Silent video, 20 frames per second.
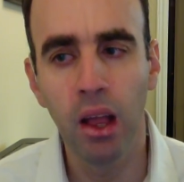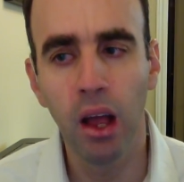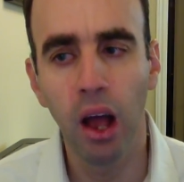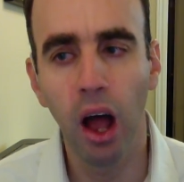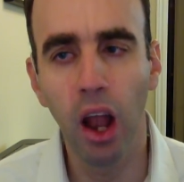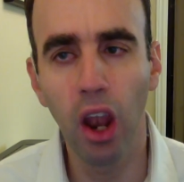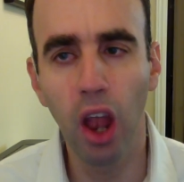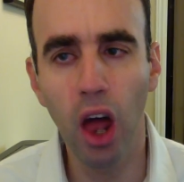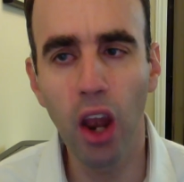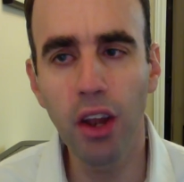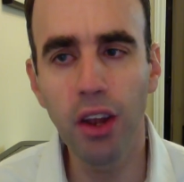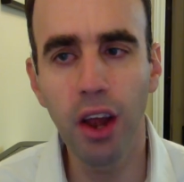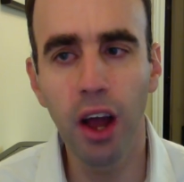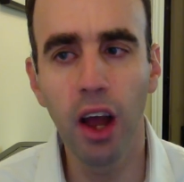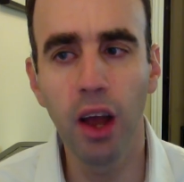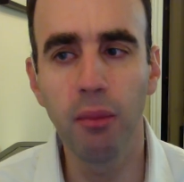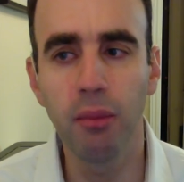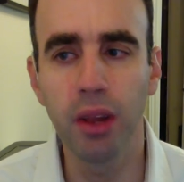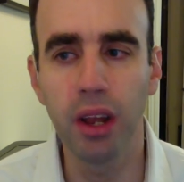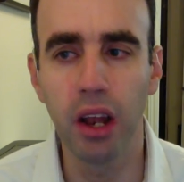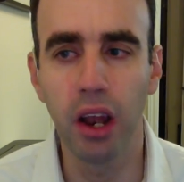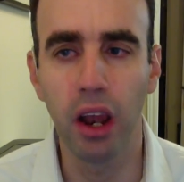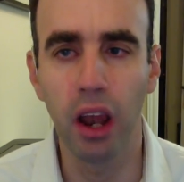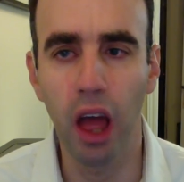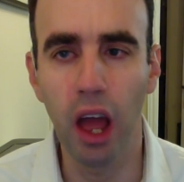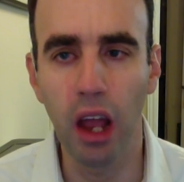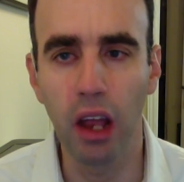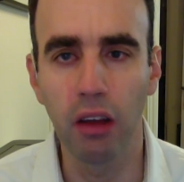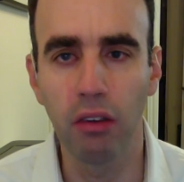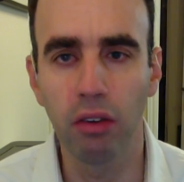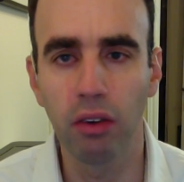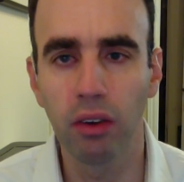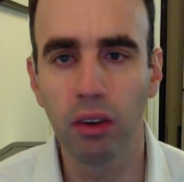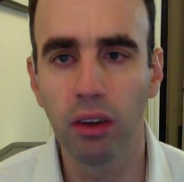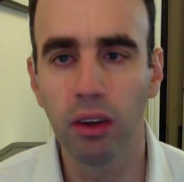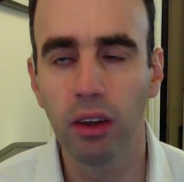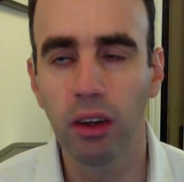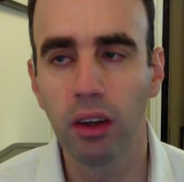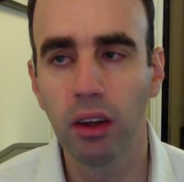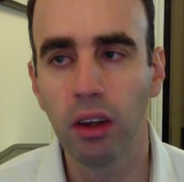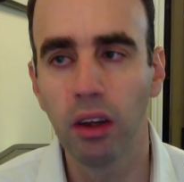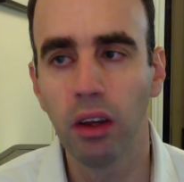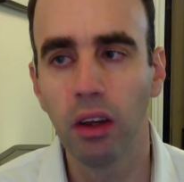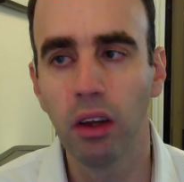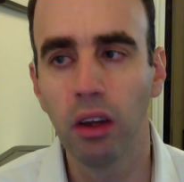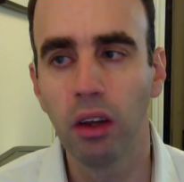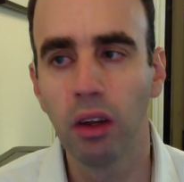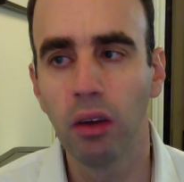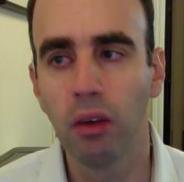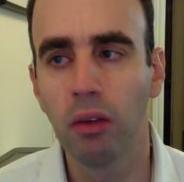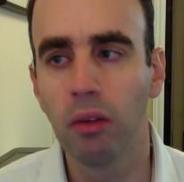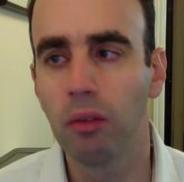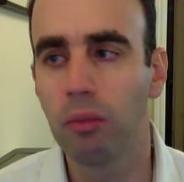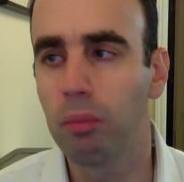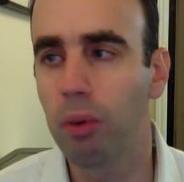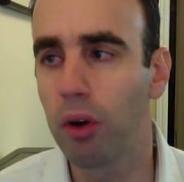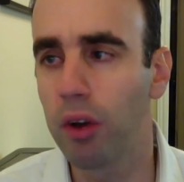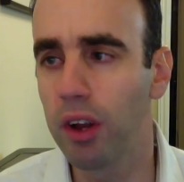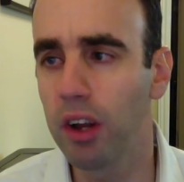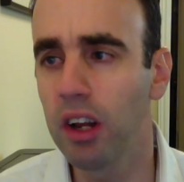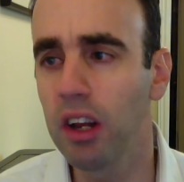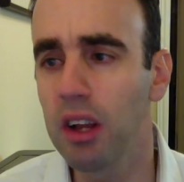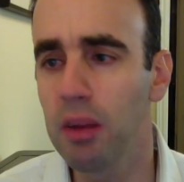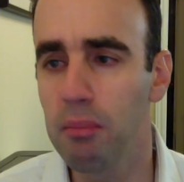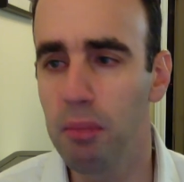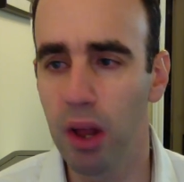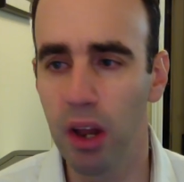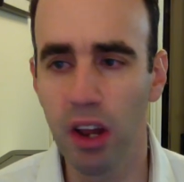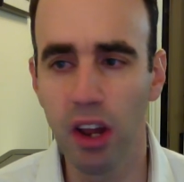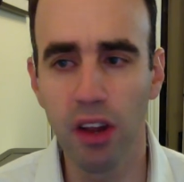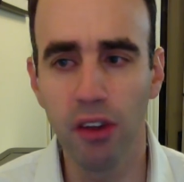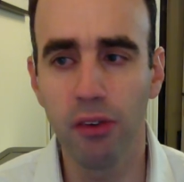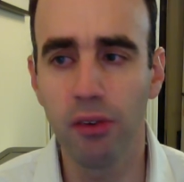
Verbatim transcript: a lot of times in life, particularly in business,